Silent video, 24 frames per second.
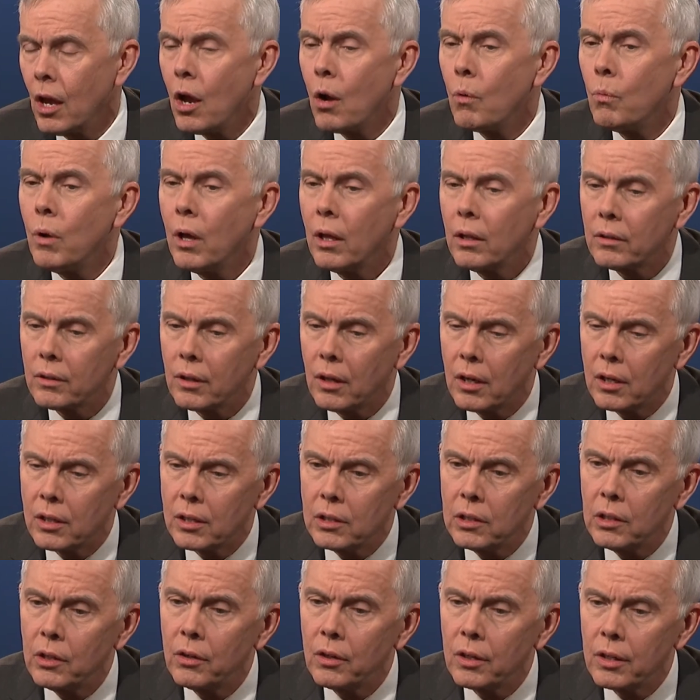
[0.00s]
Well,
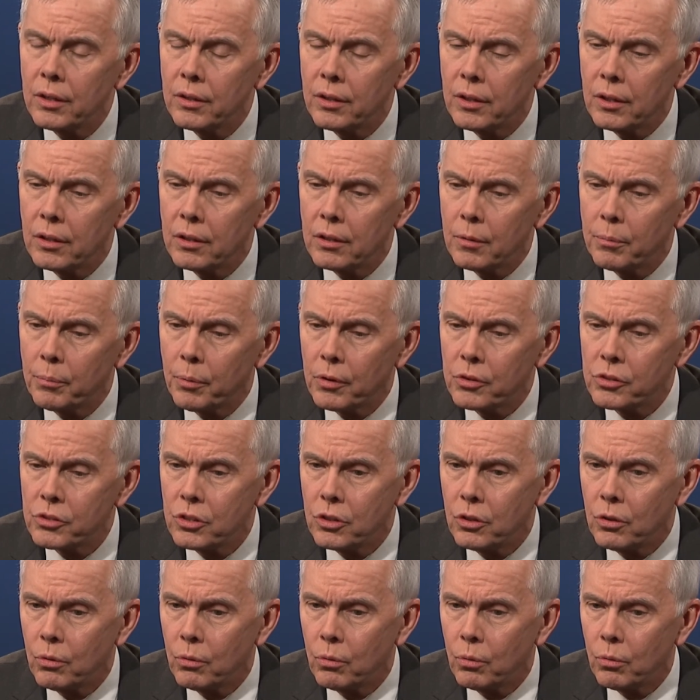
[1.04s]
clearly the person
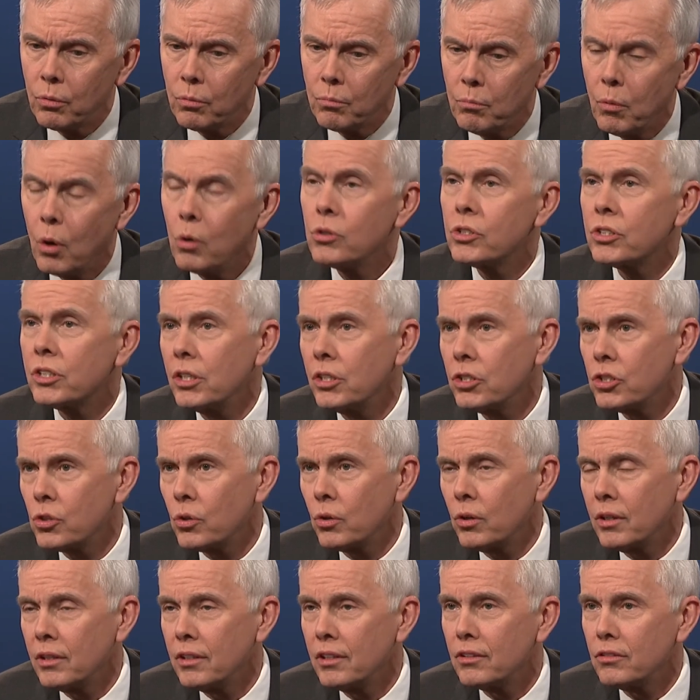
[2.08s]
who most
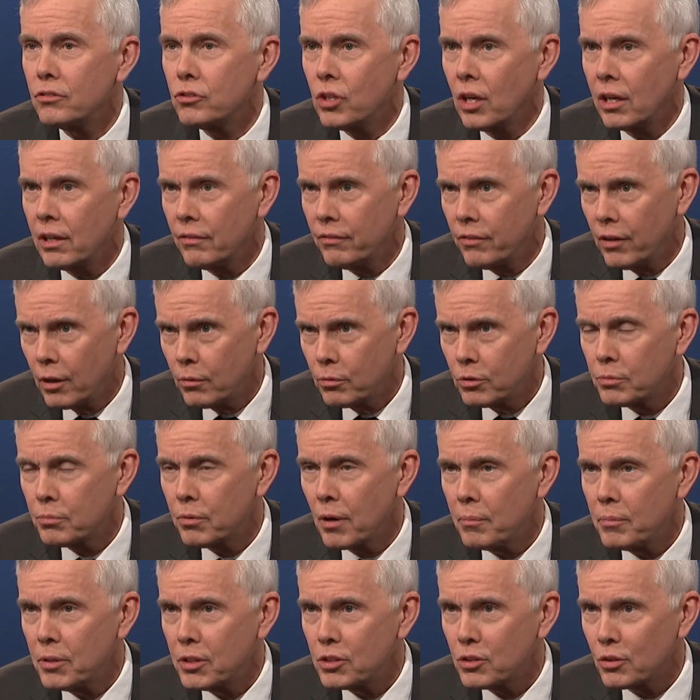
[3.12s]
enjoyed the China file was
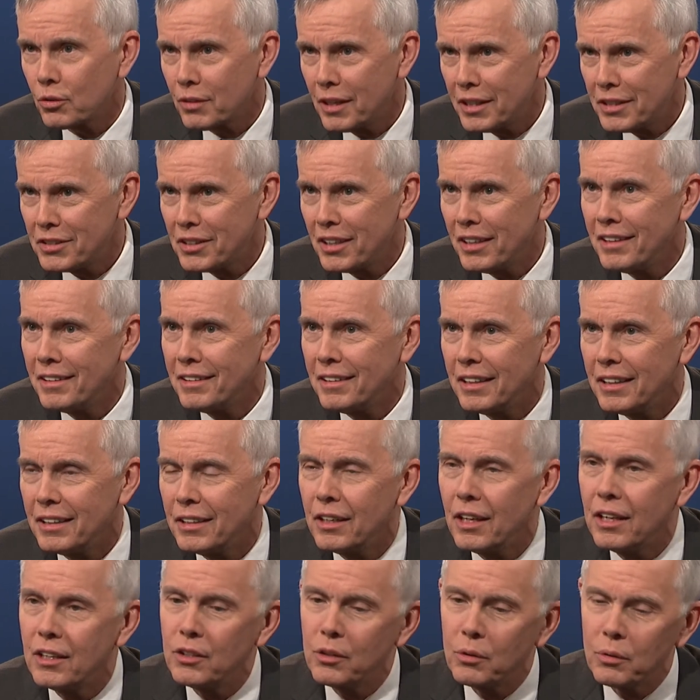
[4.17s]
Prime Minister Chrétien,
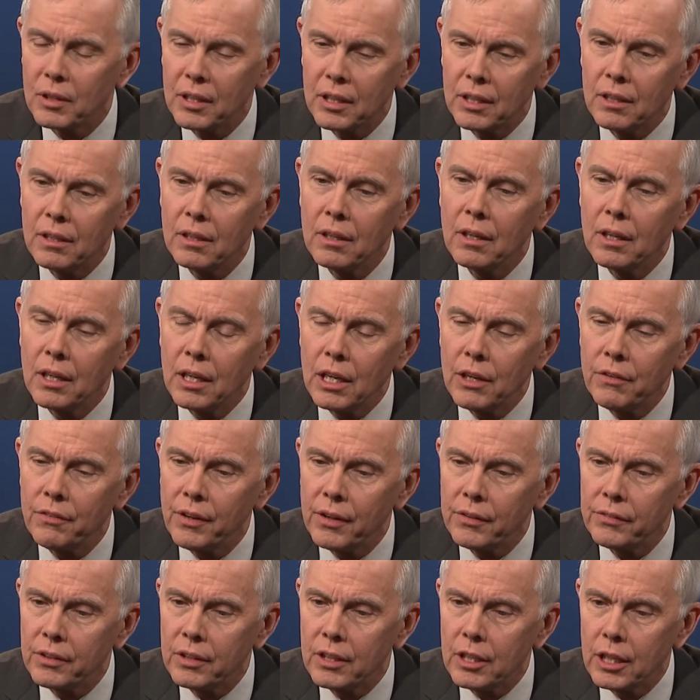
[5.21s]
and you know, he
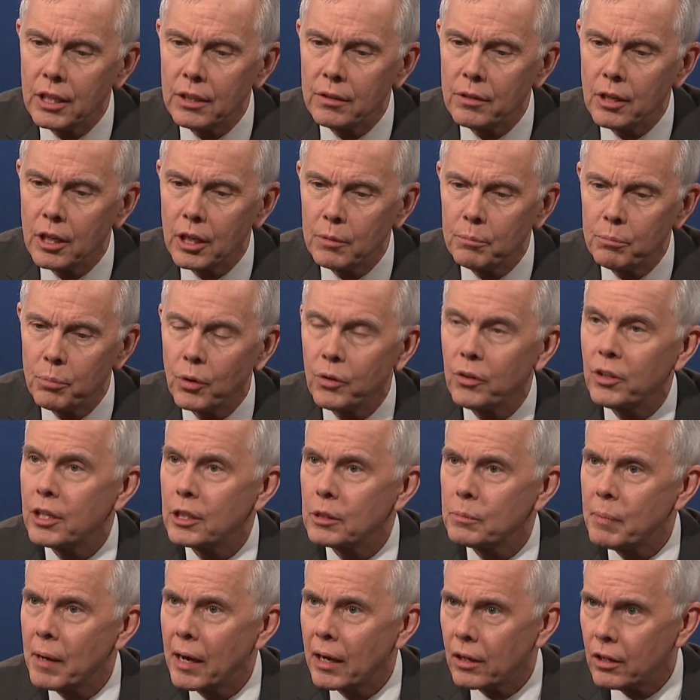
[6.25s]
felt that he'd put
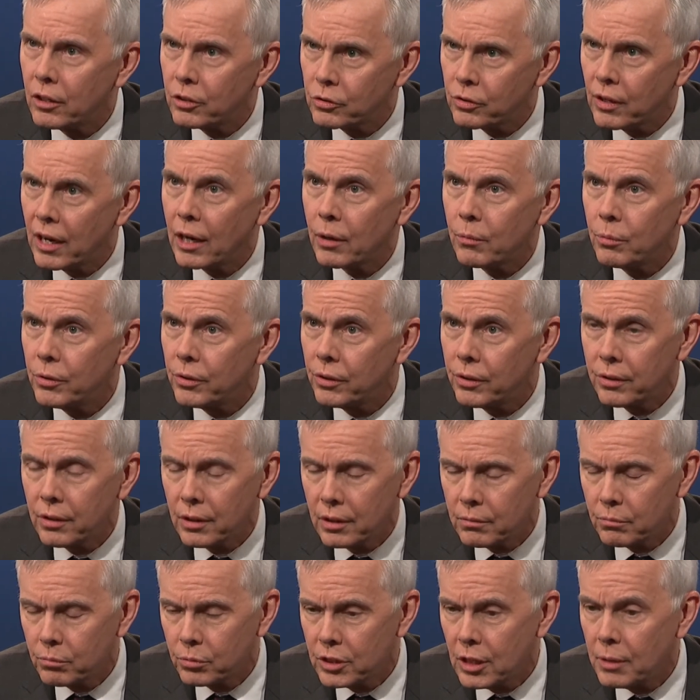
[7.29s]
things back on track with
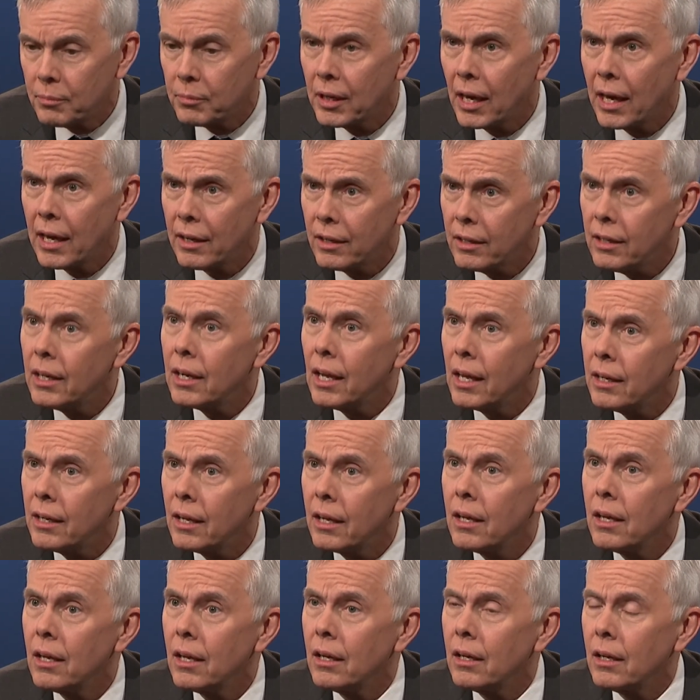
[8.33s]
Team Canada,
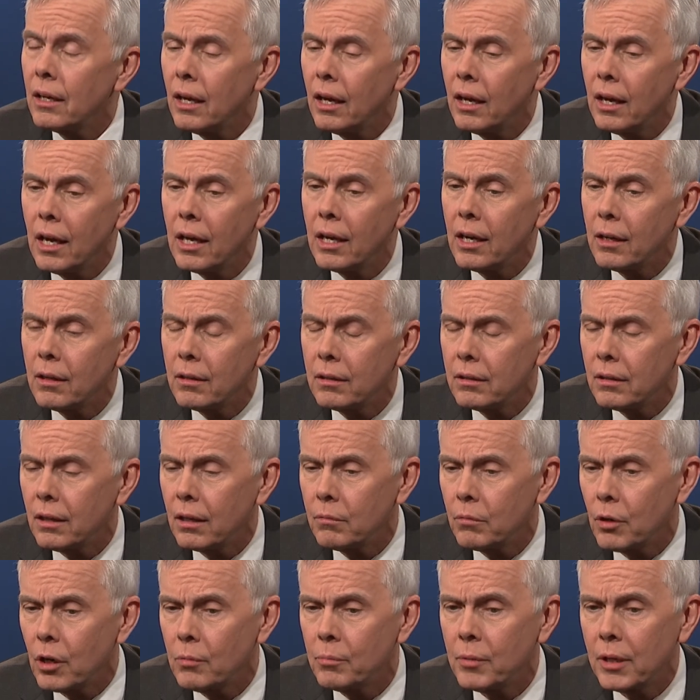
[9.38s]
and I
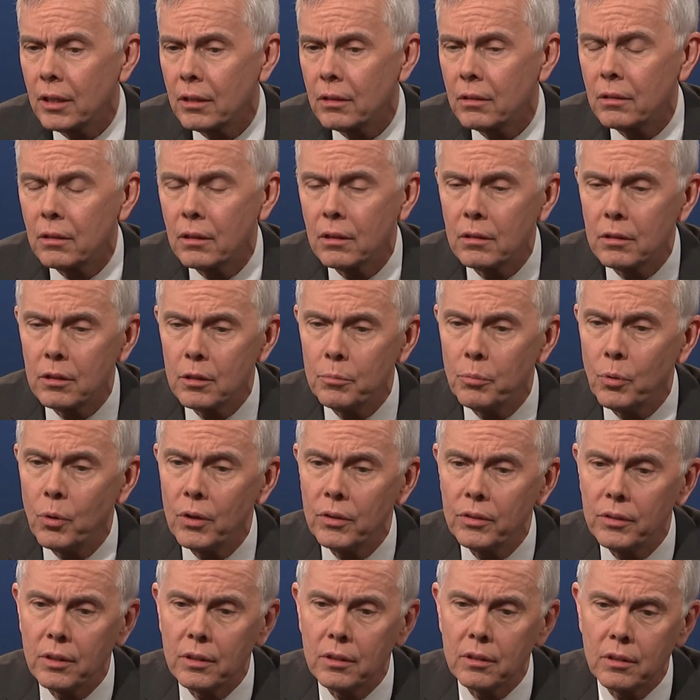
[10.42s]
want to make the
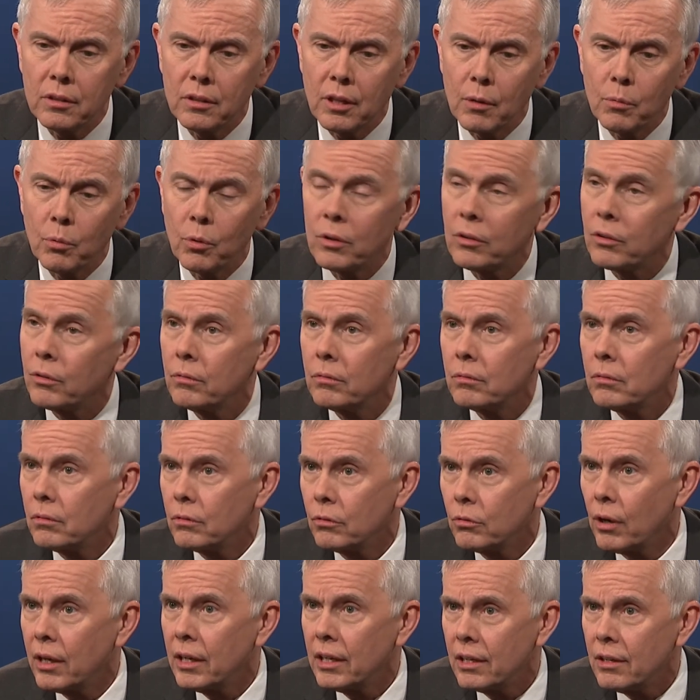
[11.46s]
point that they were
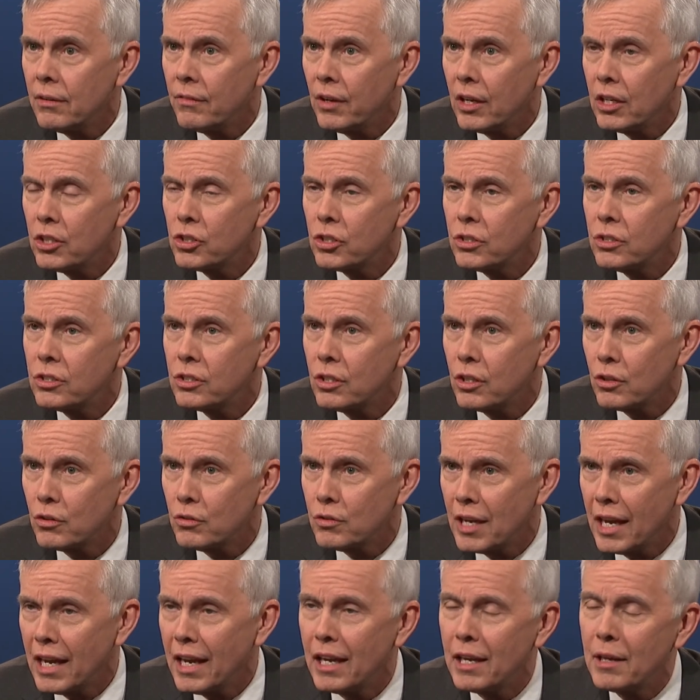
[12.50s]
great innovations in their
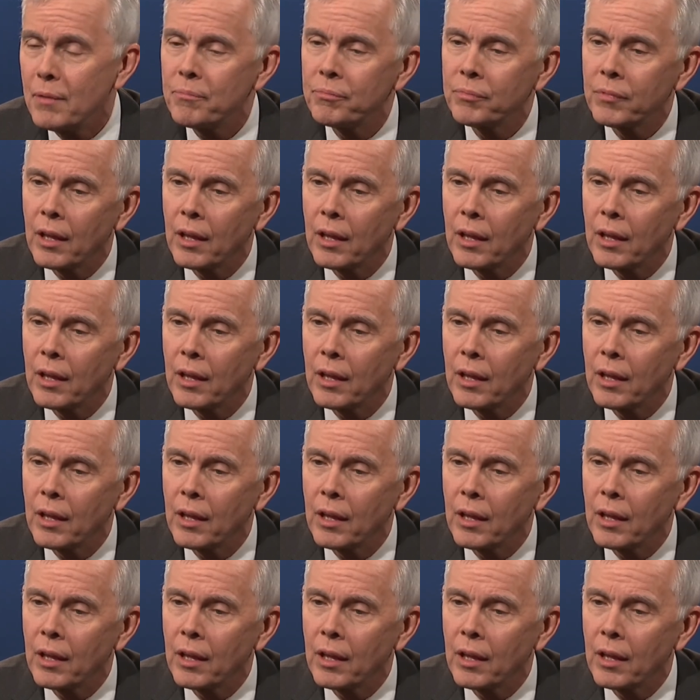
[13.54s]
day.